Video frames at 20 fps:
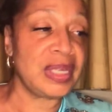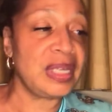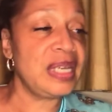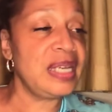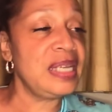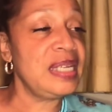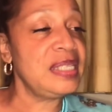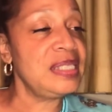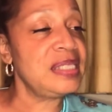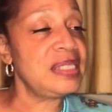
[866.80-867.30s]

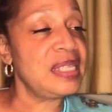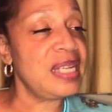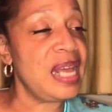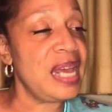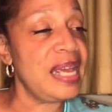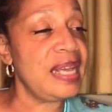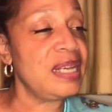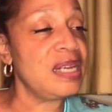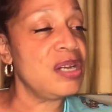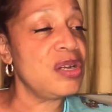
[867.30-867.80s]
It is
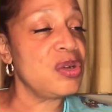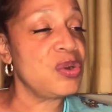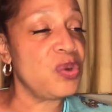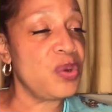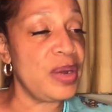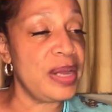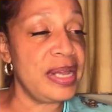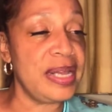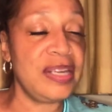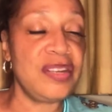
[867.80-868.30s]
like a
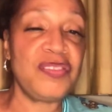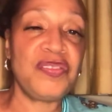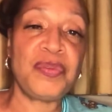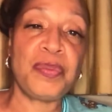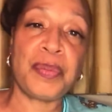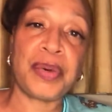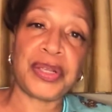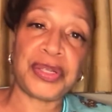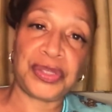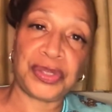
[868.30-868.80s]
grain of
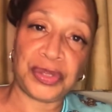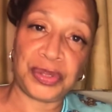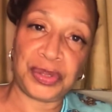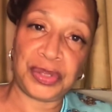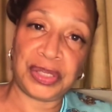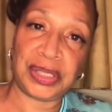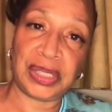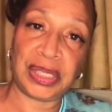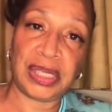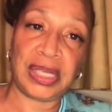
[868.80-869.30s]
mustard
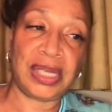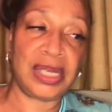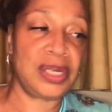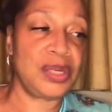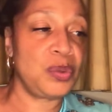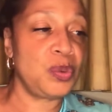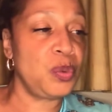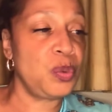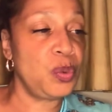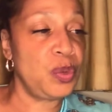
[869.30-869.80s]
seed,
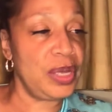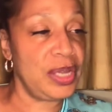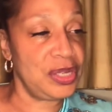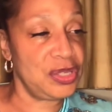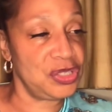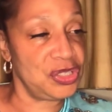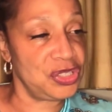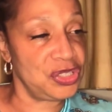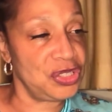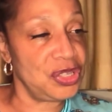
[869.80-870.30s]

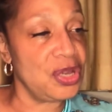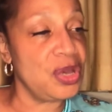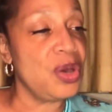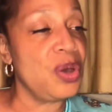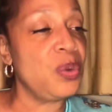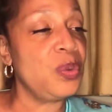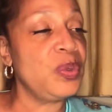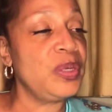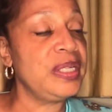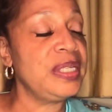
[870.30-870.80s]
which,
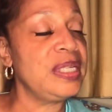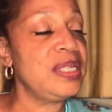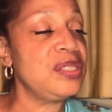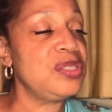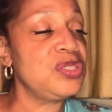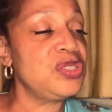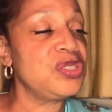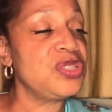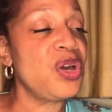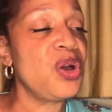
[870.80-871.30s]
when it
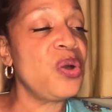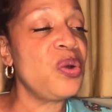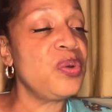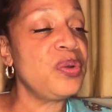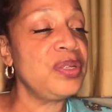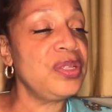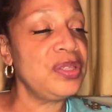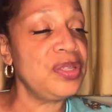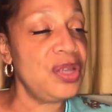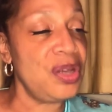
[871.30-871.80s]
is
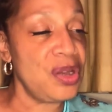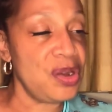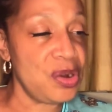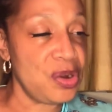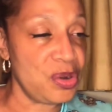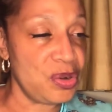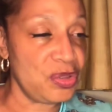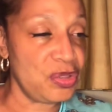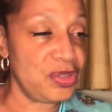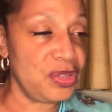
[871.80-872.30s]
sown in the
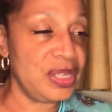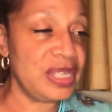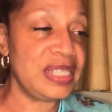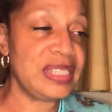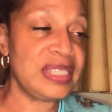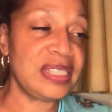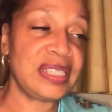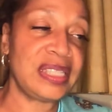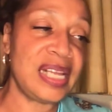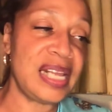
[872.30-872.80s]
earth,
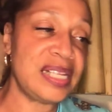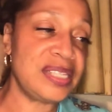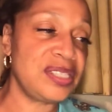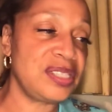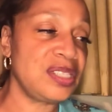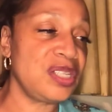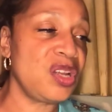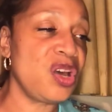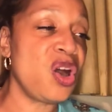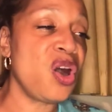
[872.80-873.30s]
is less
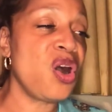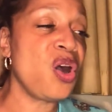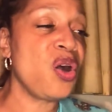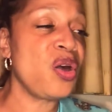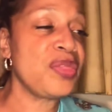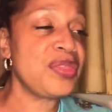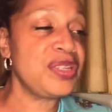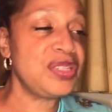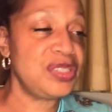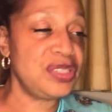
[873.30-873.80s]
than all
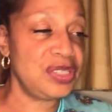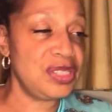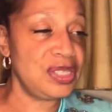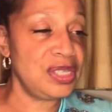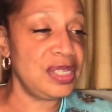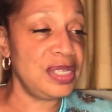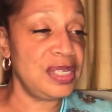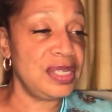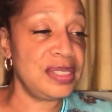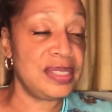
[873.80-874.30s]
the
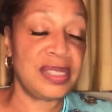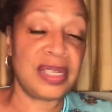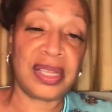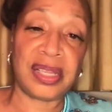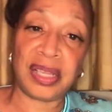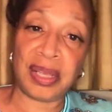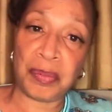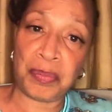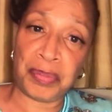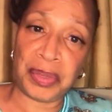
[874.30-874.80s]
seeds
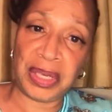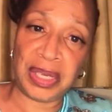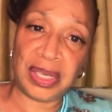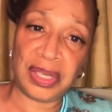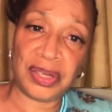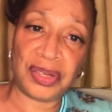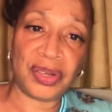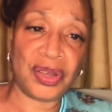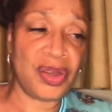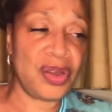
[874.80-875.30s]
that be
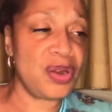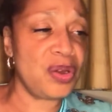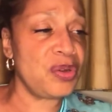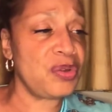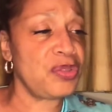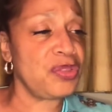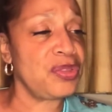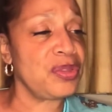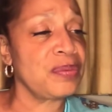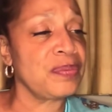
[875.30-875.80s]
in the
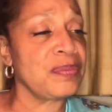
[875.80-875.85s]
earth.